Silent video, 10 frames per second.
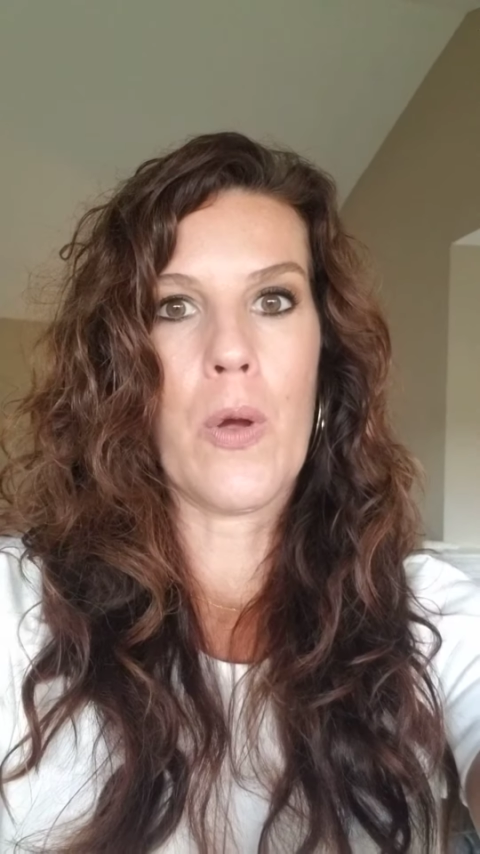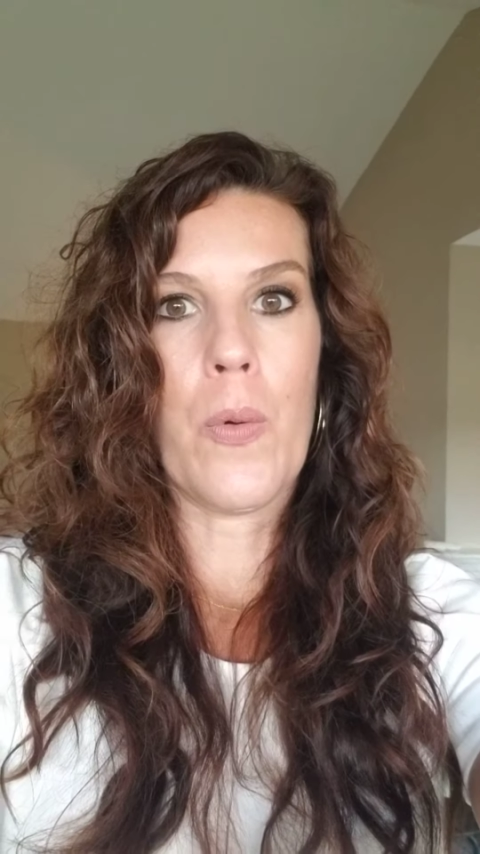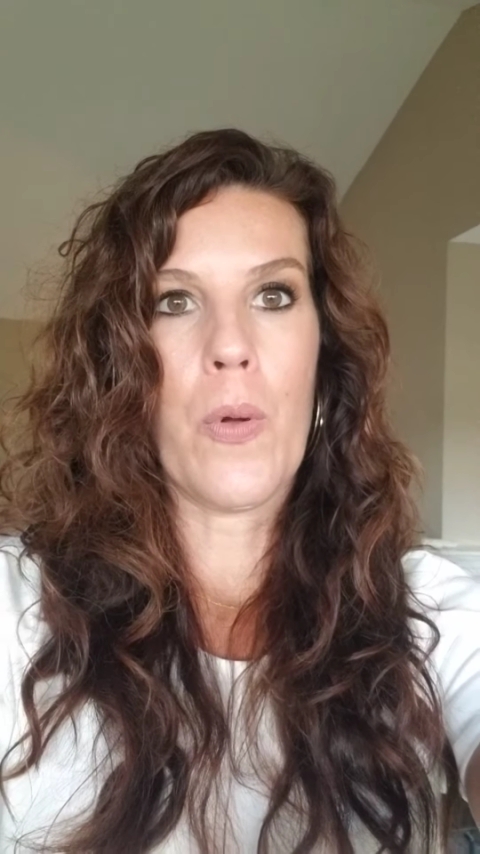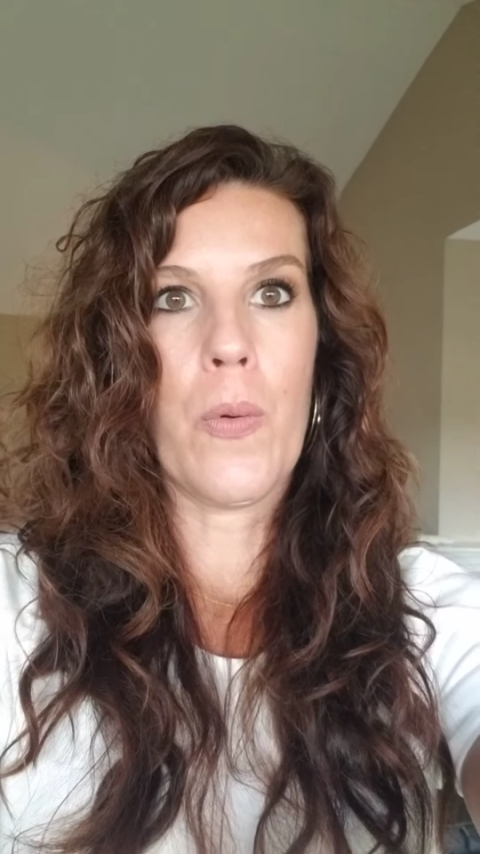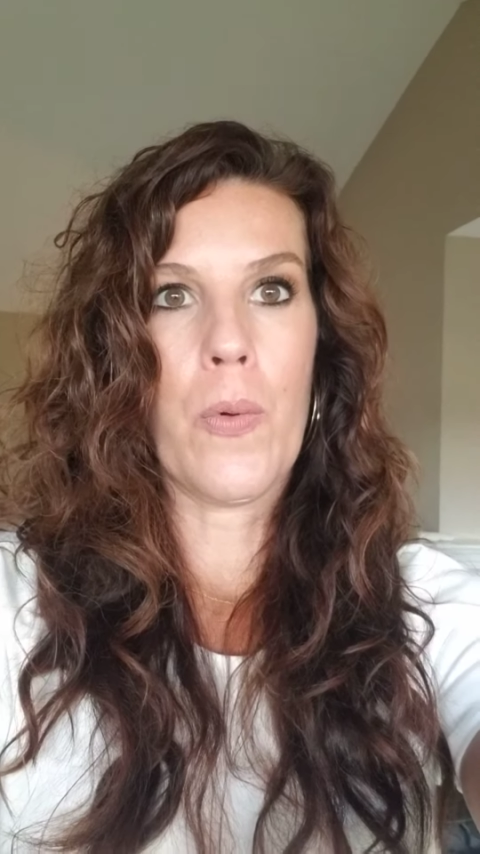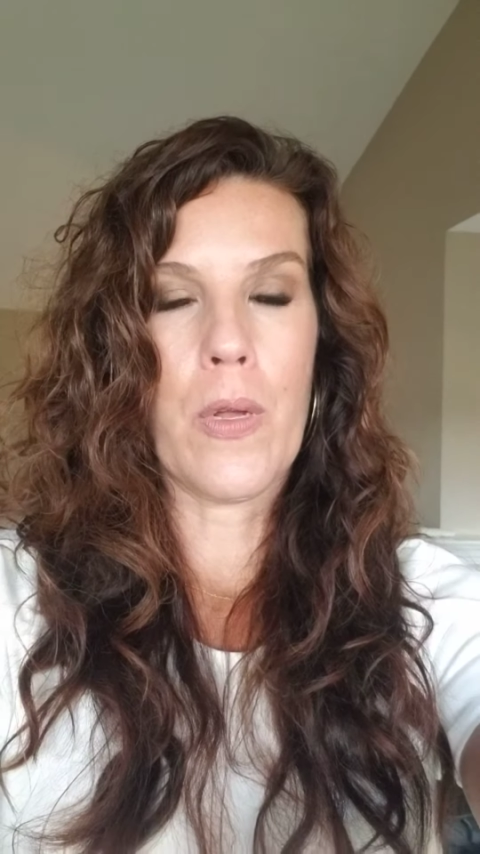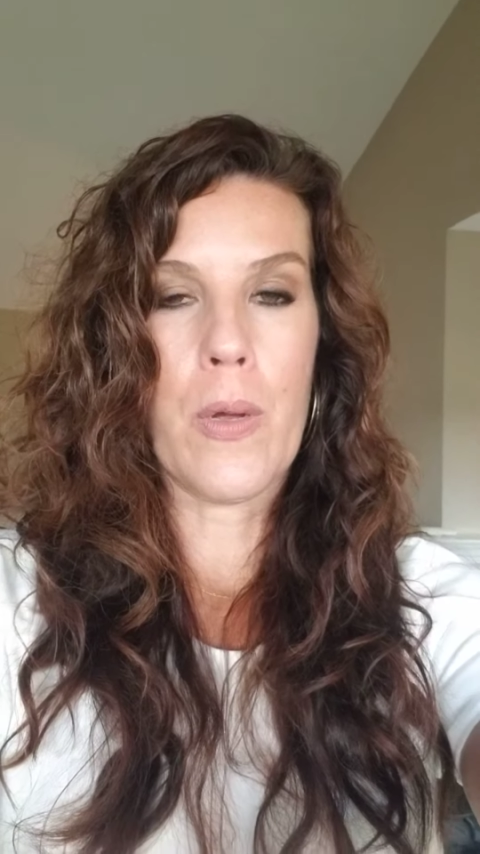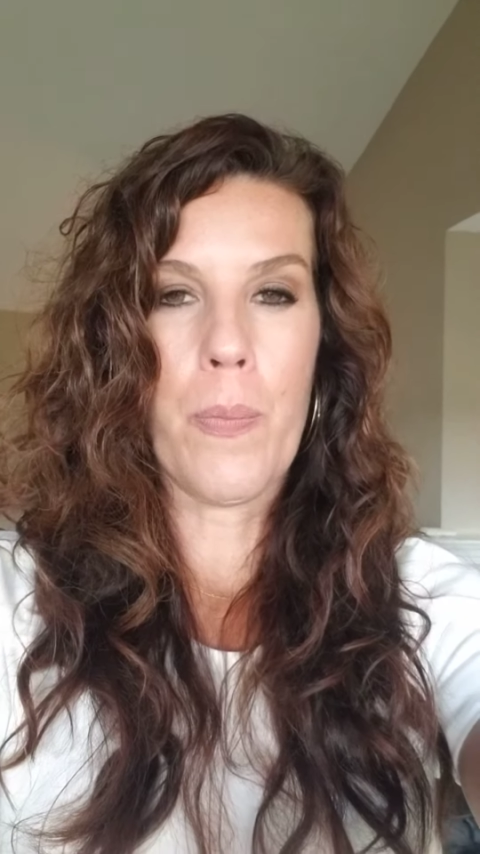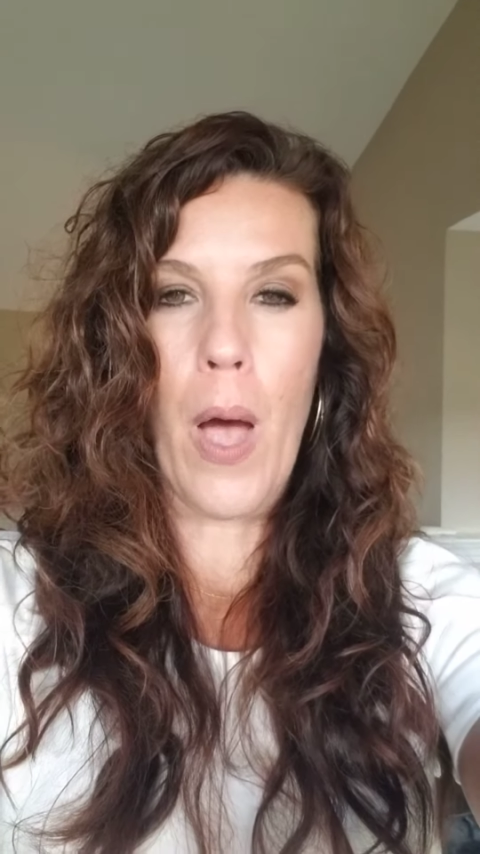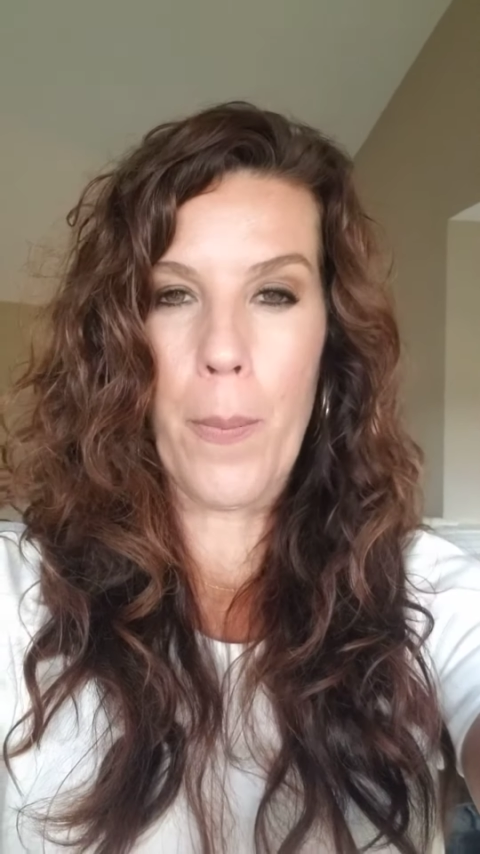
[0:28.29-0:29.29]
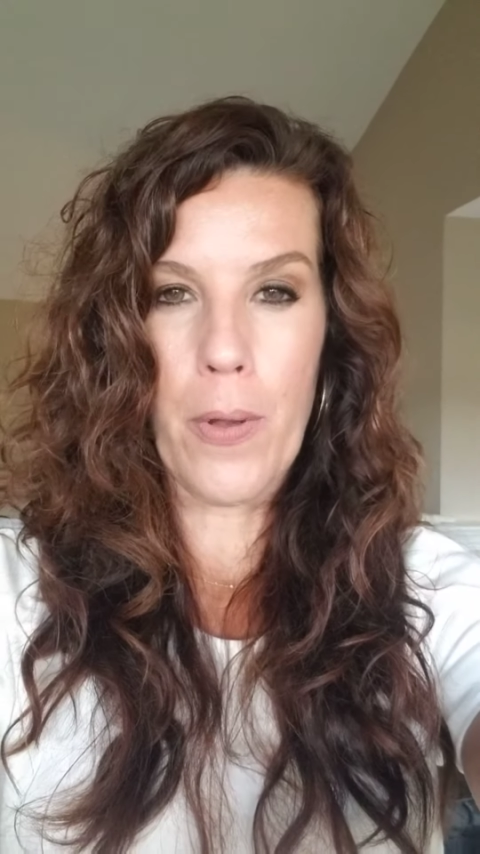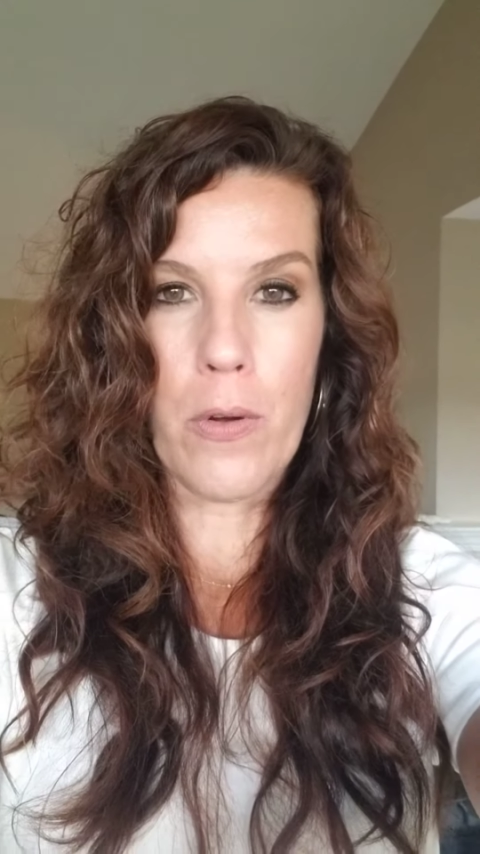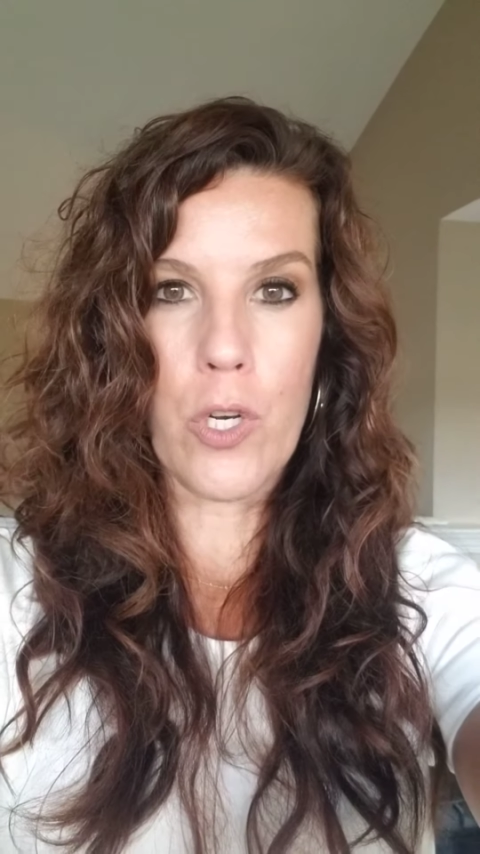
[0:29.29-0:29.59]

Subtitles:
really popular